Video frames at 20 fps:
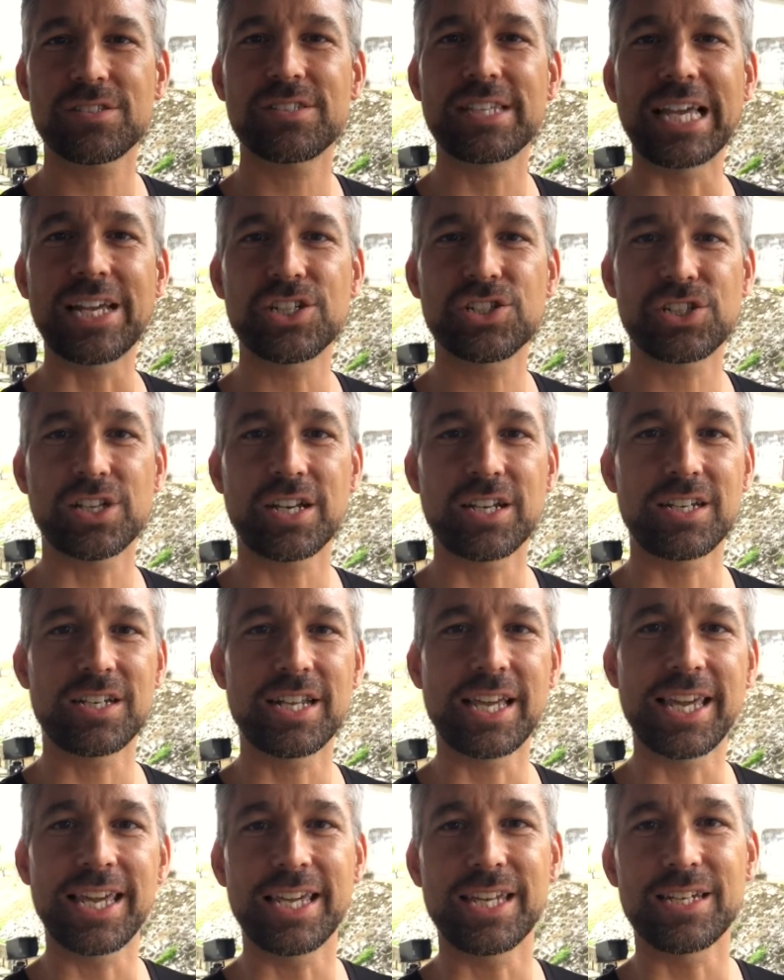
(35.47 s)

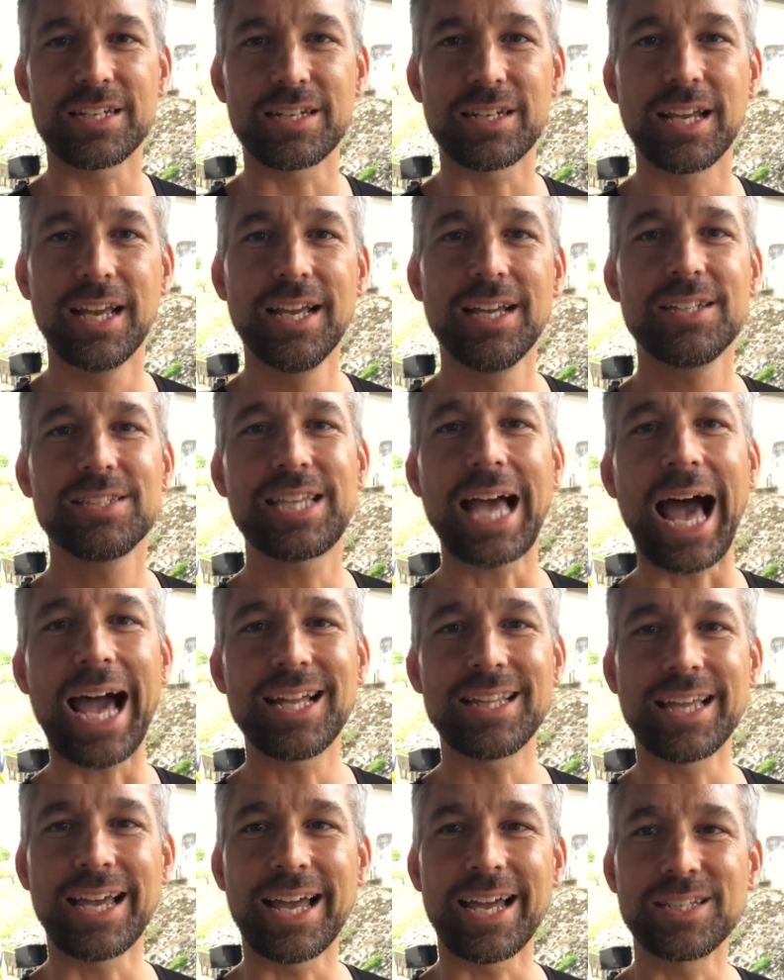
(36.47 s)
station in
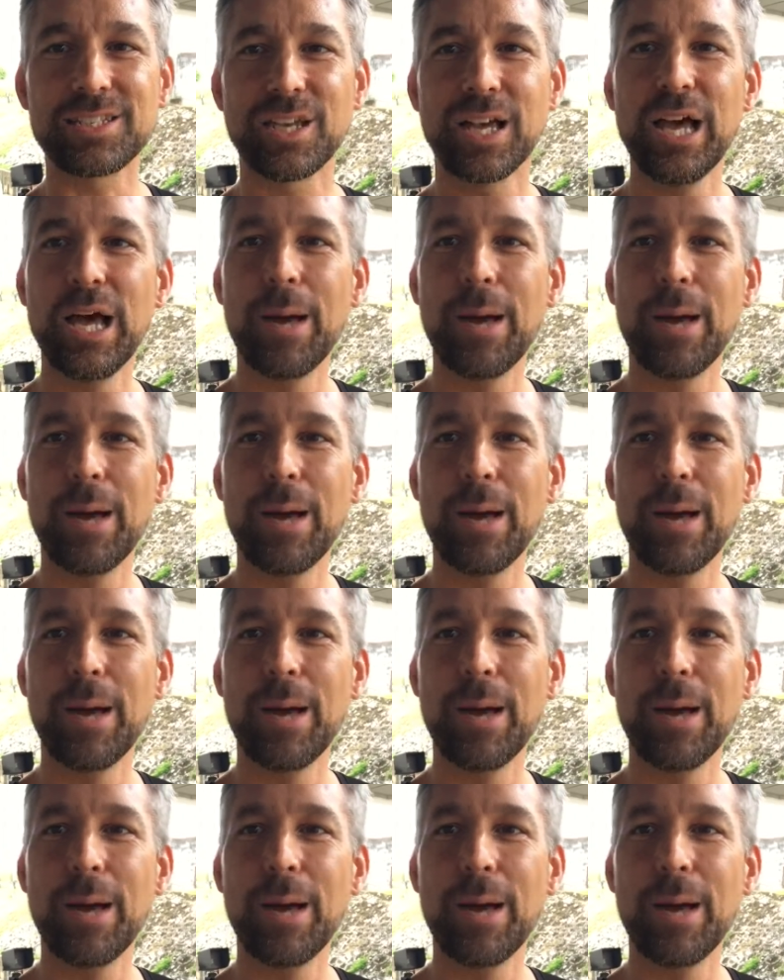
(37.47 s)
Thailand.